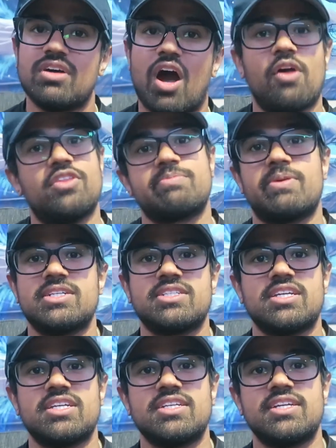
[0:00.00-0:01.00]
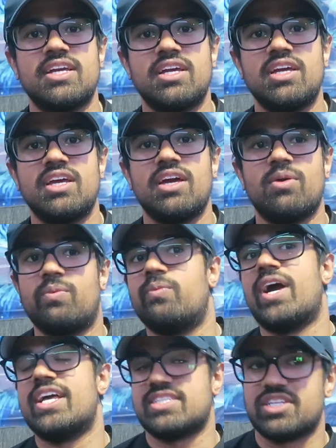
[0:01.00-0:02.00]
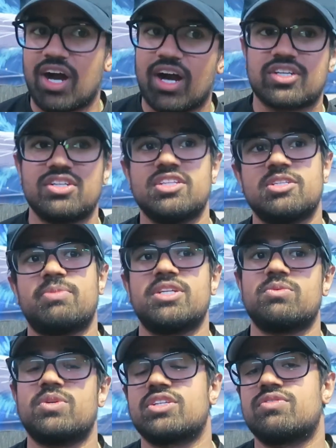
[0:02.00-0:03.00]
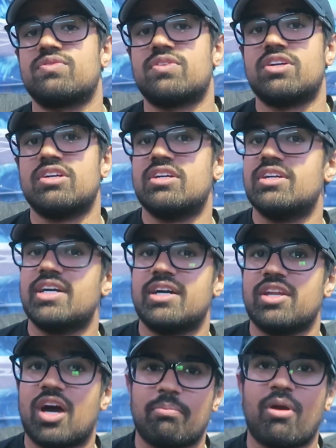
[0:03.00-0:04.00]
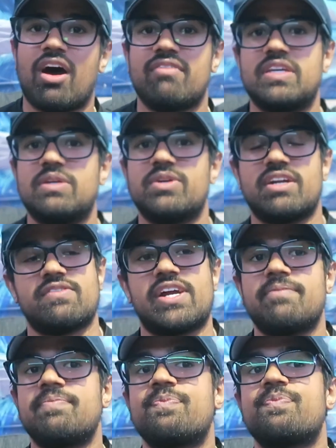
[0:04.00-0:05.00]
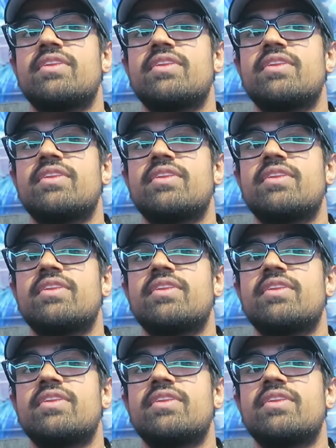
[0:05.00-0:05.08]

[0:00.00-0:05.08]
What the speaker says: Oh, this person as a doctor, this person works for a nonprofit, whatever, right?